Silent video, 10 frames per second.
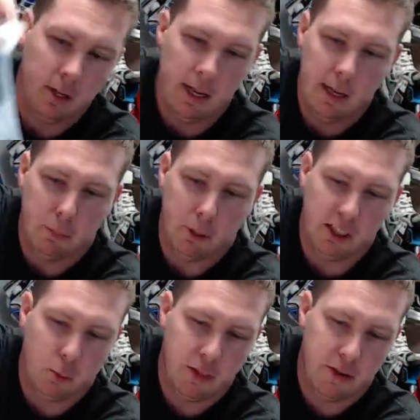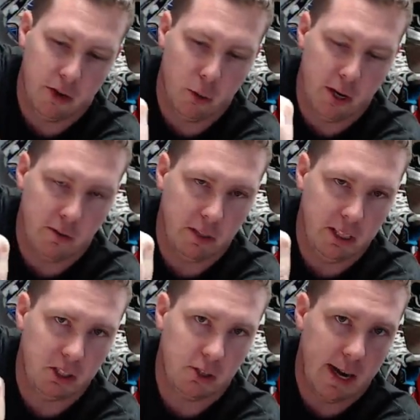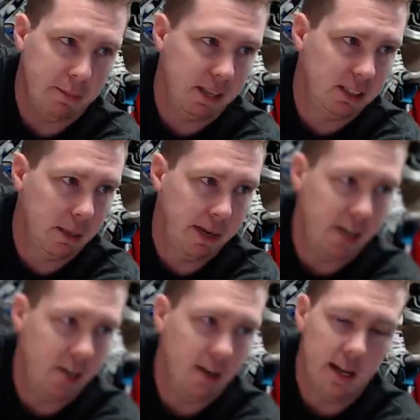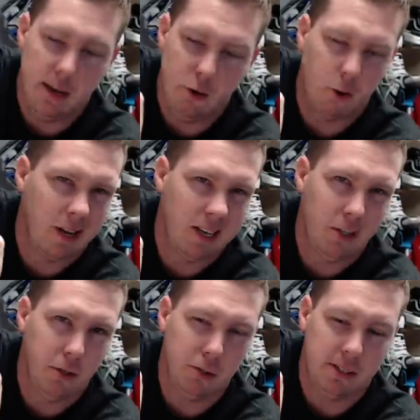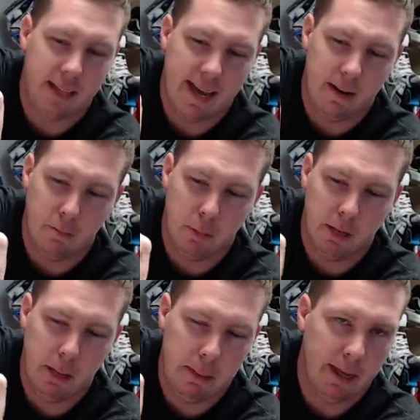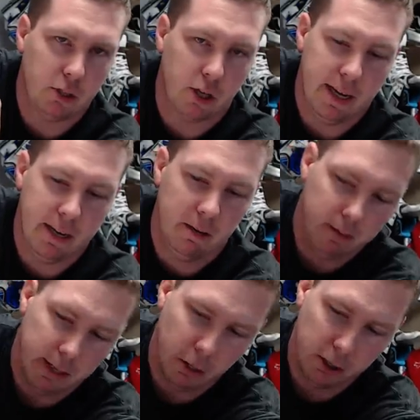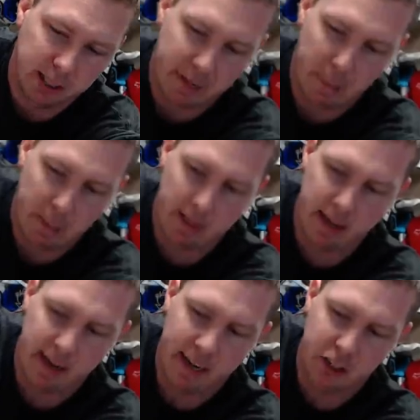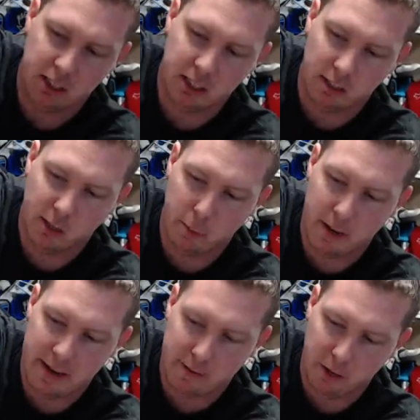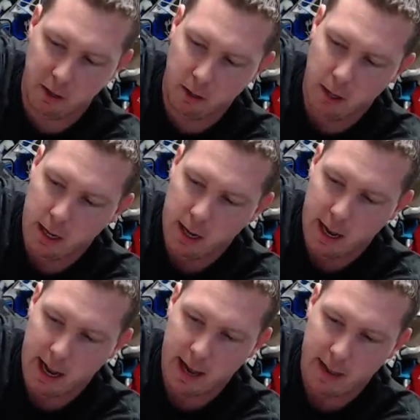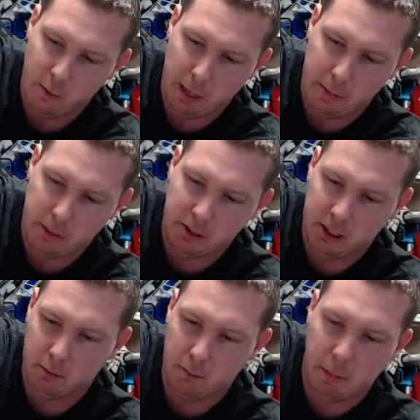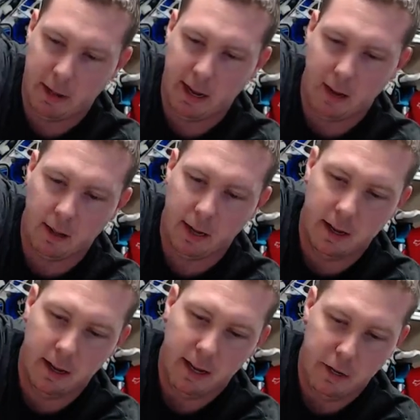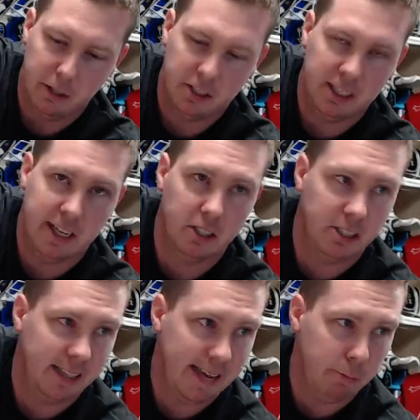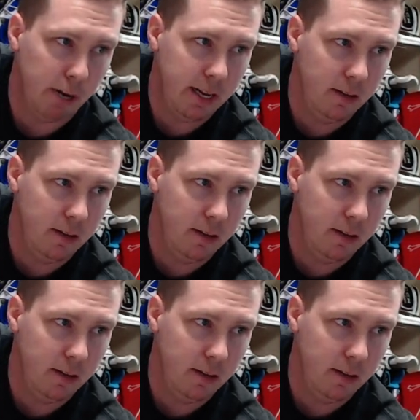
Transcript: plus with your quick release strap that's up here. Normally I don't use that, but maybe I'll try it. It looks like maybe the connection is a little bit different uh, than what I'm used to. Maybe I'll, uh, you can see here it's a game ready.